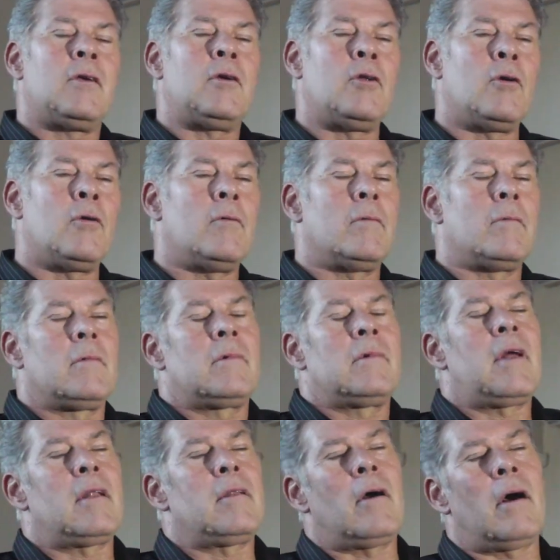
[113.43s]
You know.
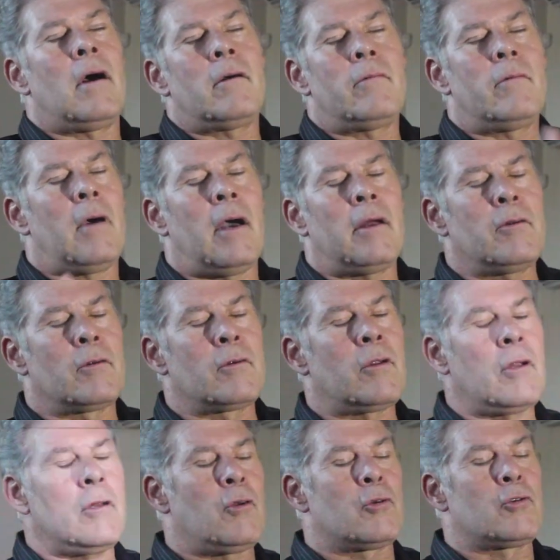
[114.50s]
Then I
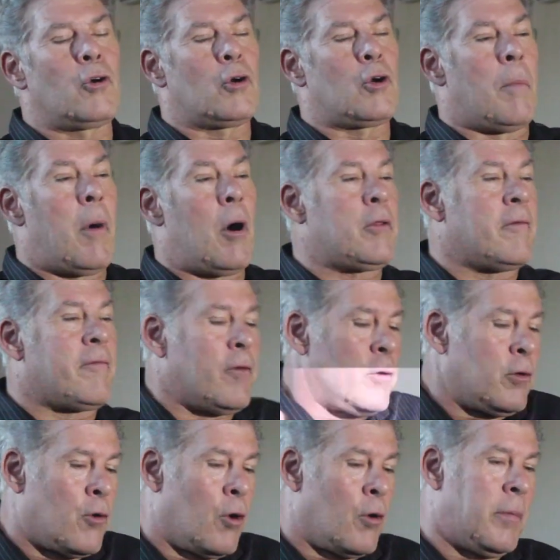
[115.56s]
don't talk about the
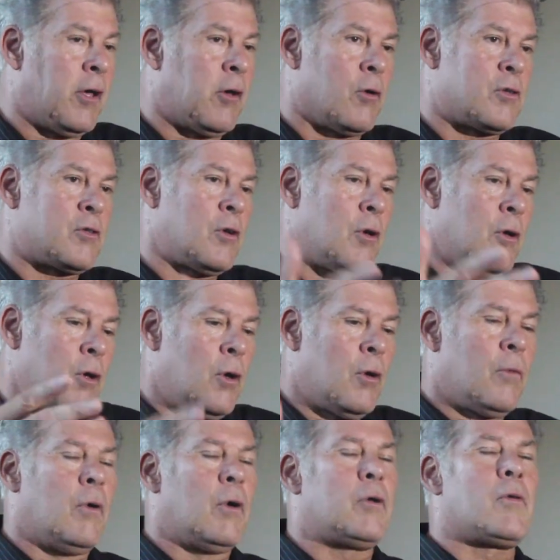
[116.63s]
third goal, because
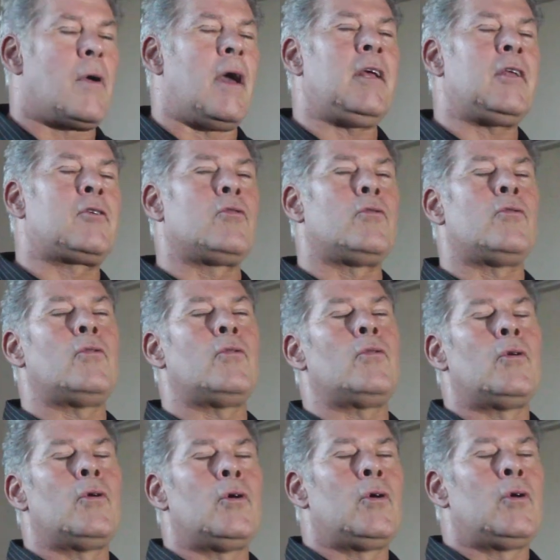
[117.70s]
we're trying to
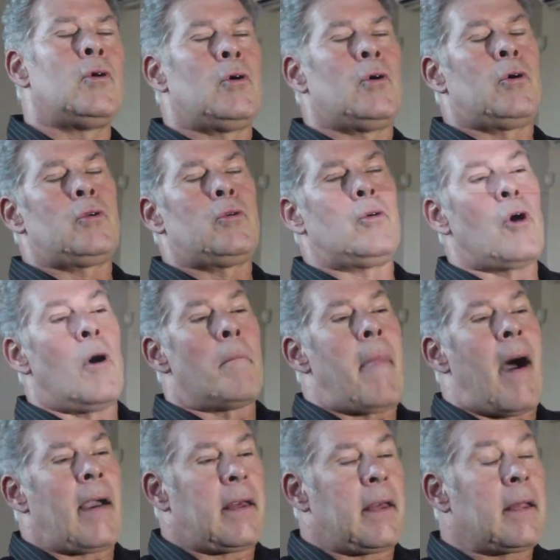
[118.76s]
come
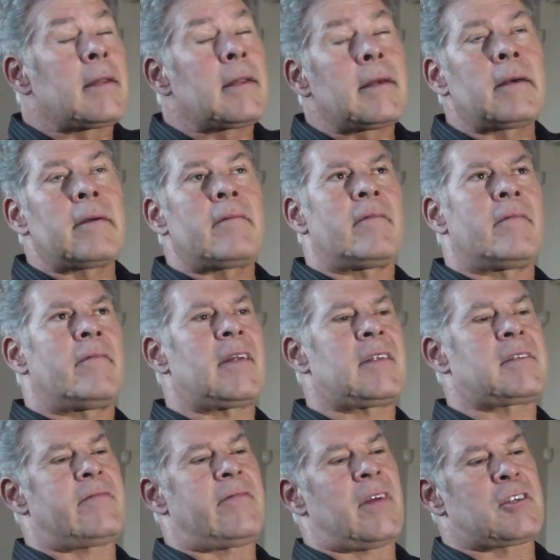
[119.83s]
back, and
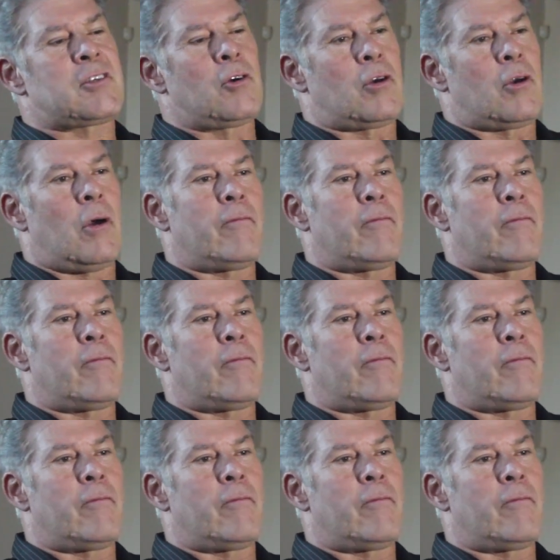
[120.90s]
that's soccer.